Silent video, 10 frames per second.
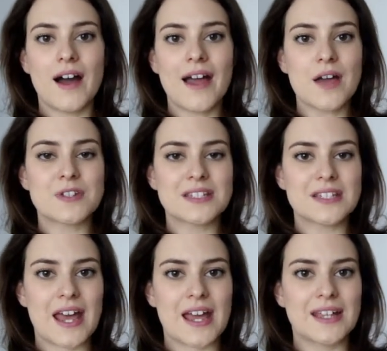I have to
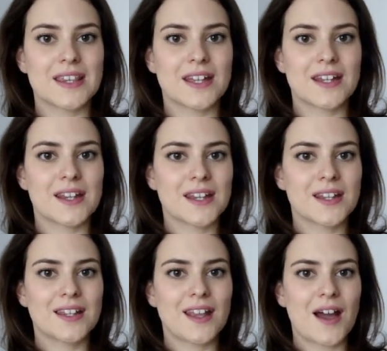say that
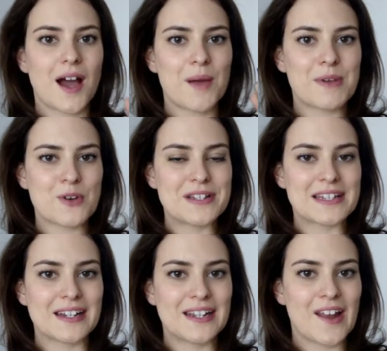I'm
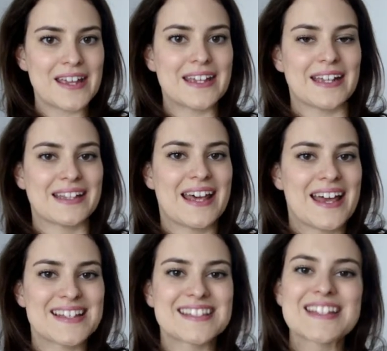increasingly liking
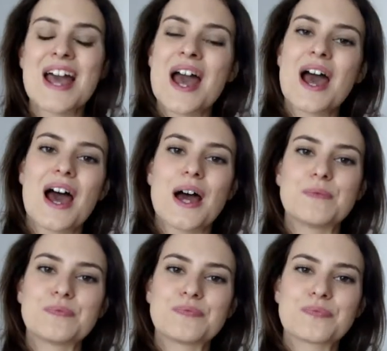this.
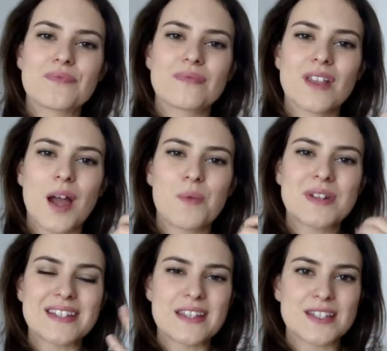I
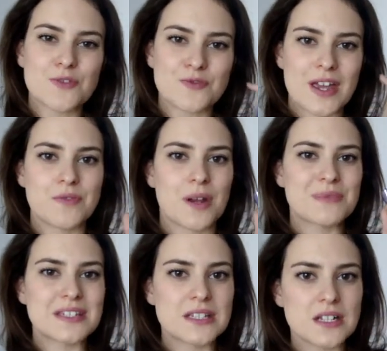wouldn't say that it's a favourite.
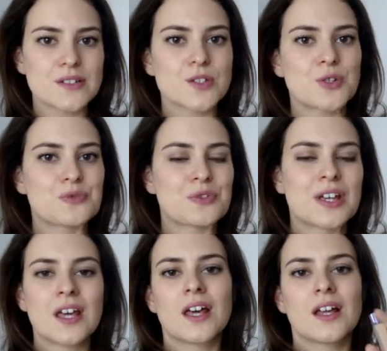I'm still sort of
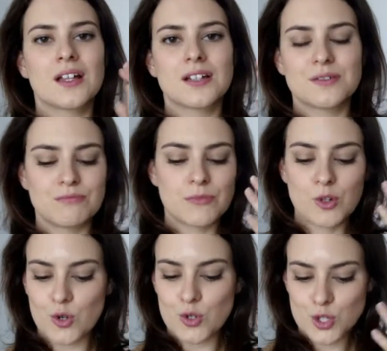
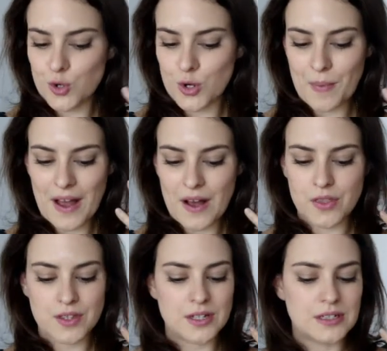not sure
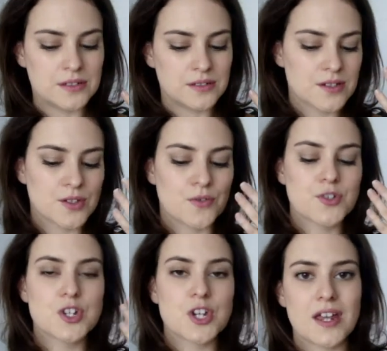about the sort of
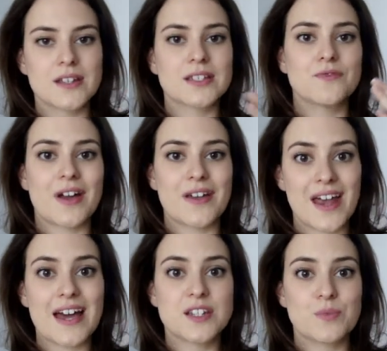sheerness and the fact that
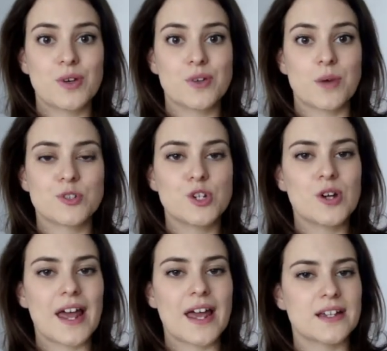I had to build up
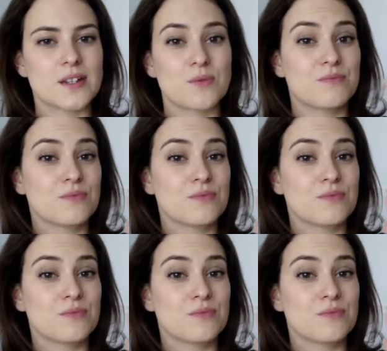two layers. I